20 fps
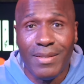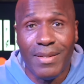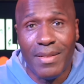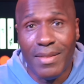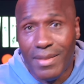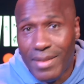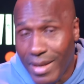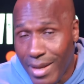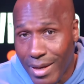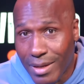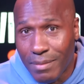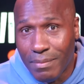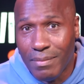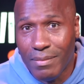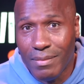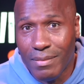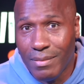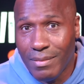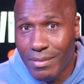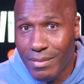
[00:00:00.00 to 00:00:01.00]
them.
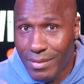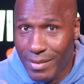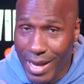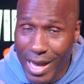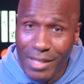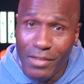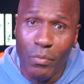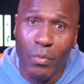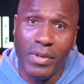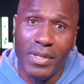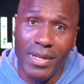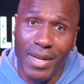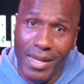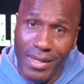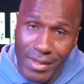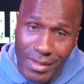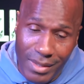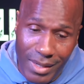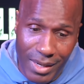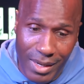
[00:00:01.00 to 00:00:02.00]
That's what they're
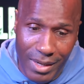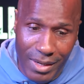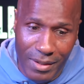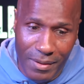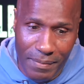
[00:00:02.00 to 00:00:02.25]
saying.